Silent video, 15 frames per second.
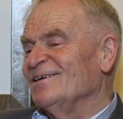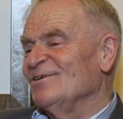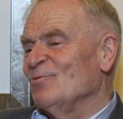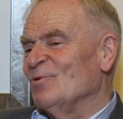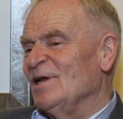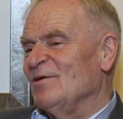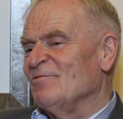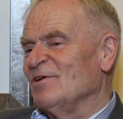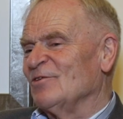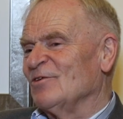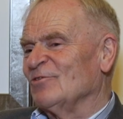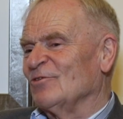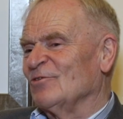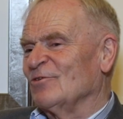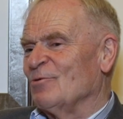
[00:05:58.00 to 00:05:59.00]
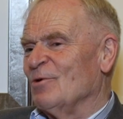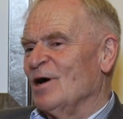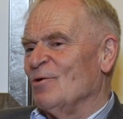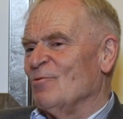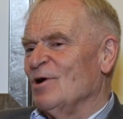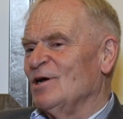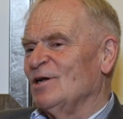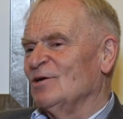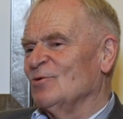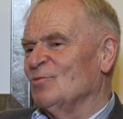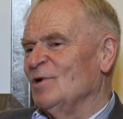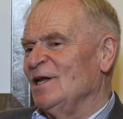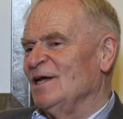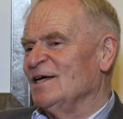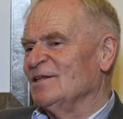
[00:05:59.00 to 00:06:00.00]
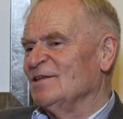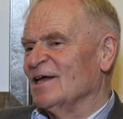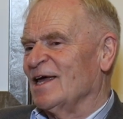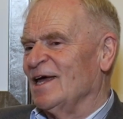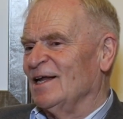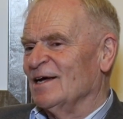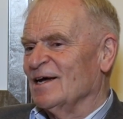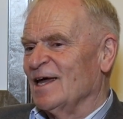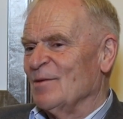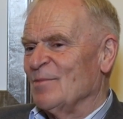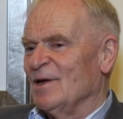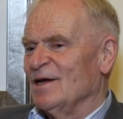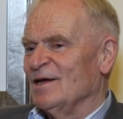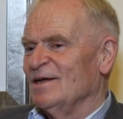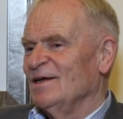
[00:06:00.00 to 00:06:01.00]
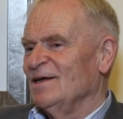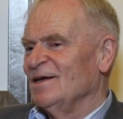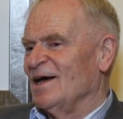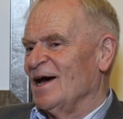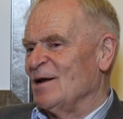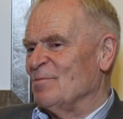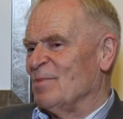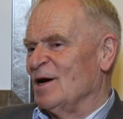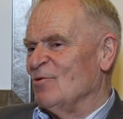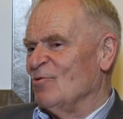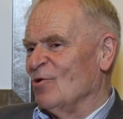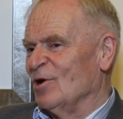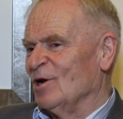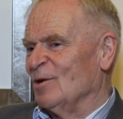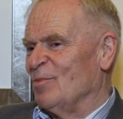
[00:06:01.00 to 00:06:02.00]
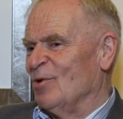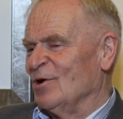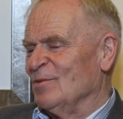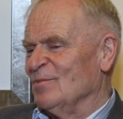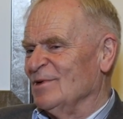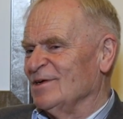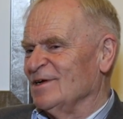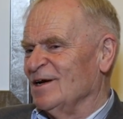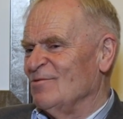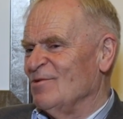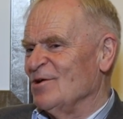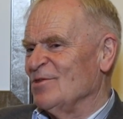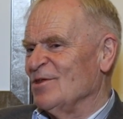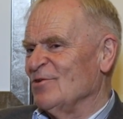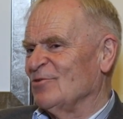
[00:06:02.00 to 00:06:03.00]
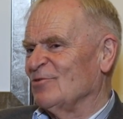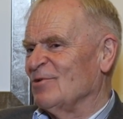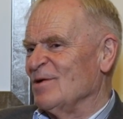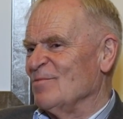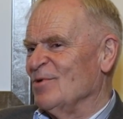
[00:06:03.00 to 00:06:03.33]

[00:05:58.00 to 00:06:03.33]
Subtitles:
Willy Visits the Square World, Willy and the Killer Kipper, and By Royal Appointment. I wrote those three